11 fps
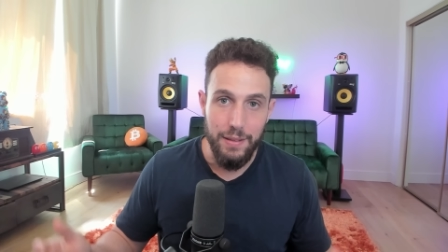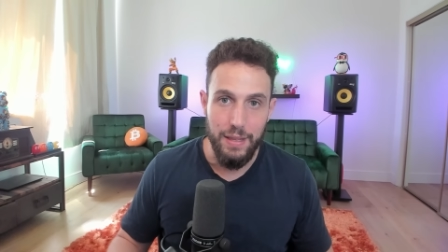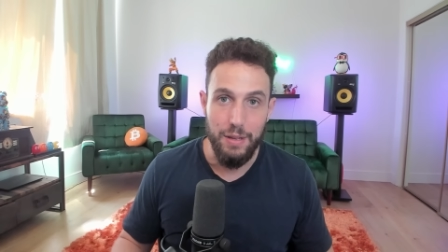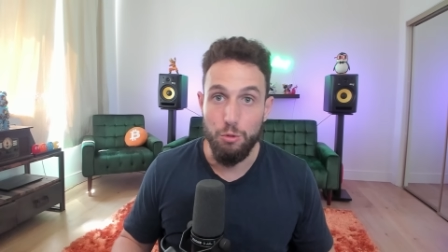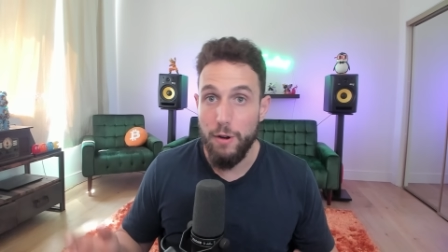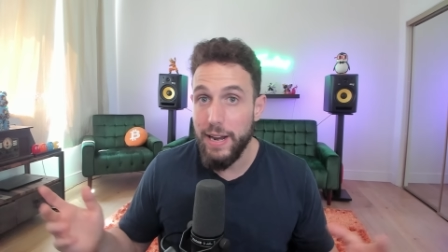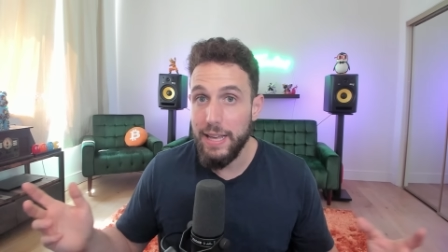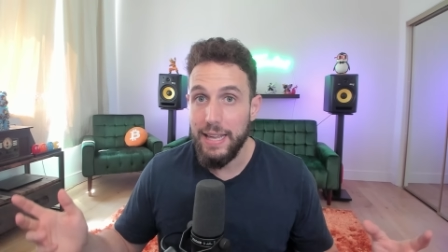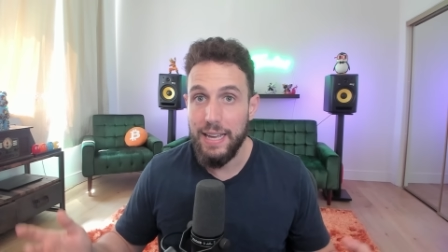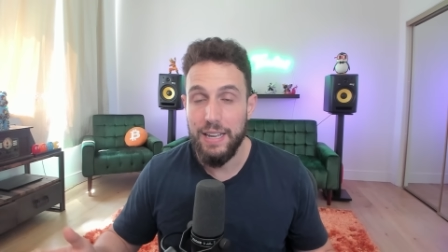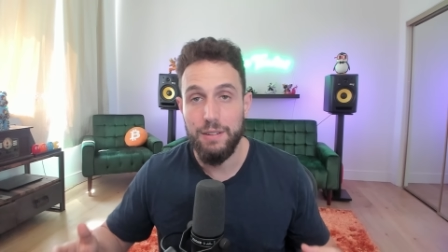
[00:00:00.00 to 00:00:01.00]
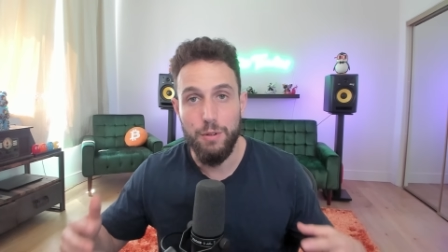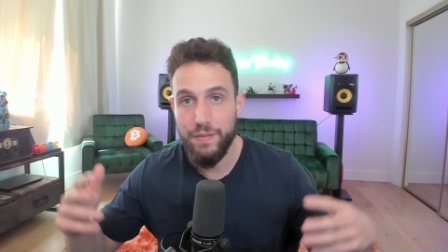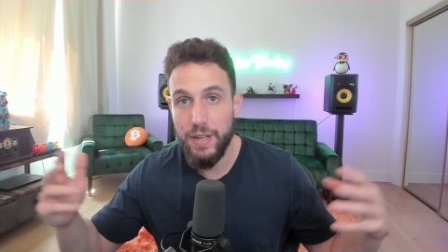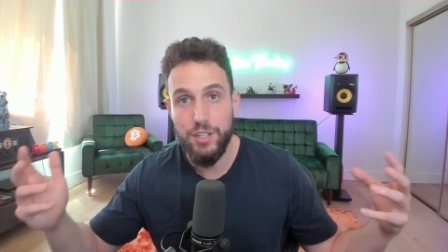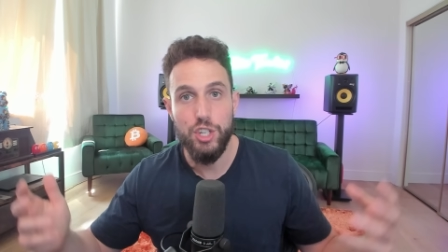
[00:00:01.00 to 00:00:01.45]
the renegade
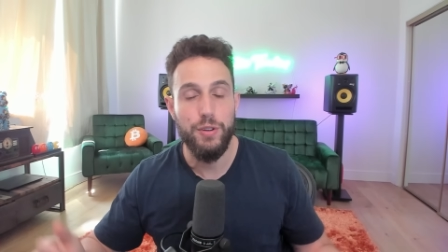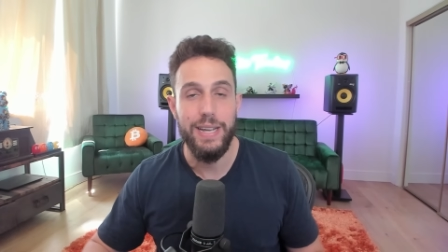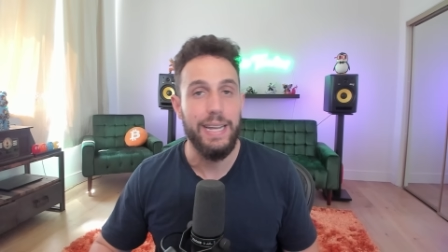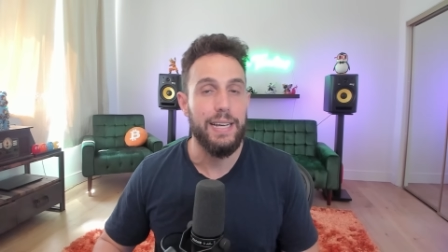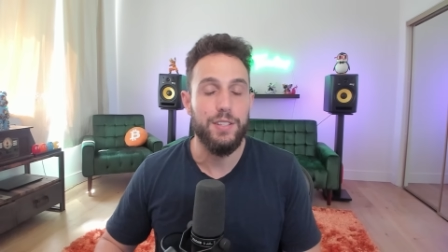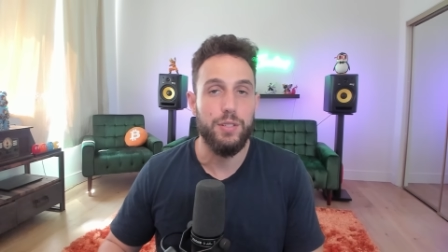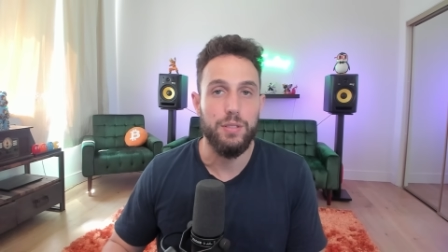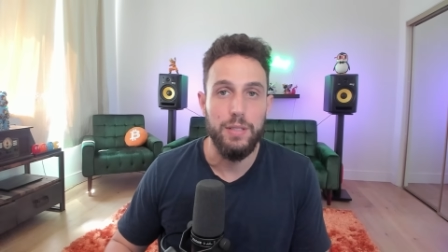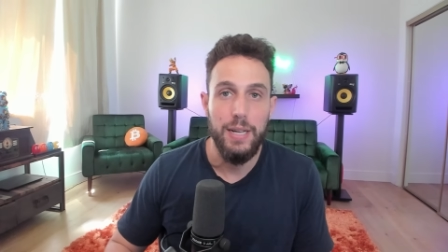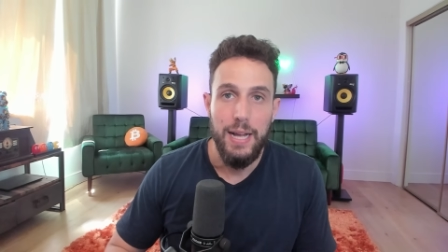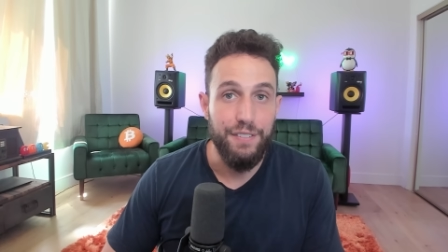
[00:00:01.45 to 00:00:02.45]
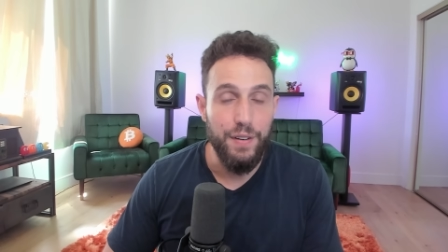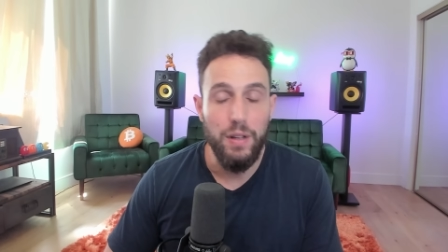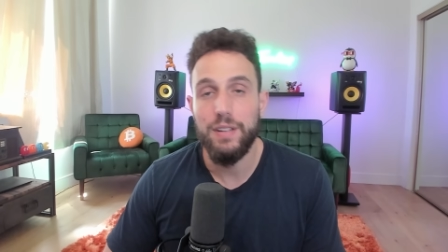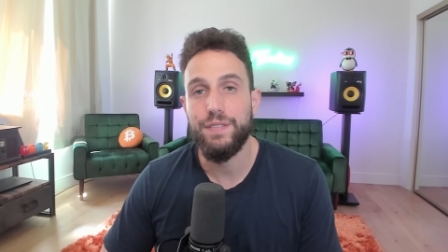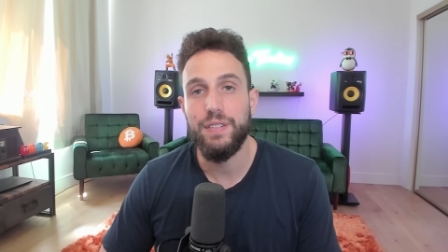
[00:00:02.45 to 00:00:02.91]
revenge trade answer, have
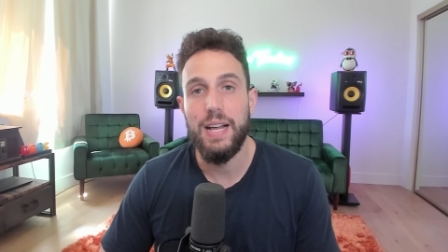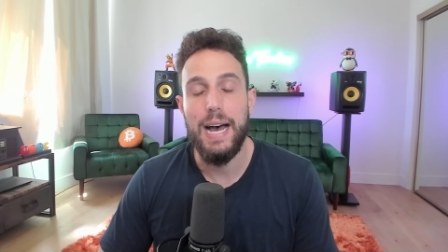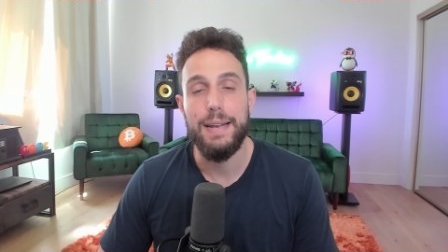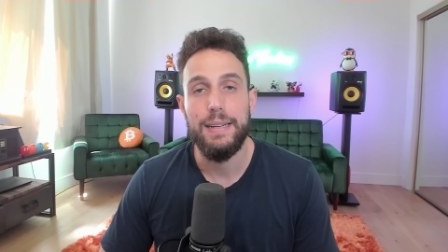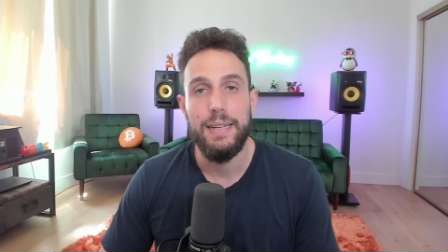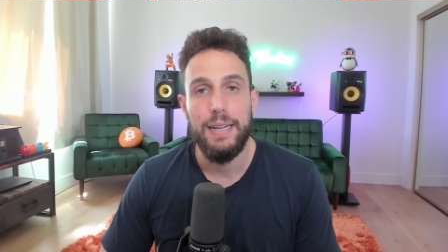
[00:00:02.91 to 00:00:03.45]
fallen flat.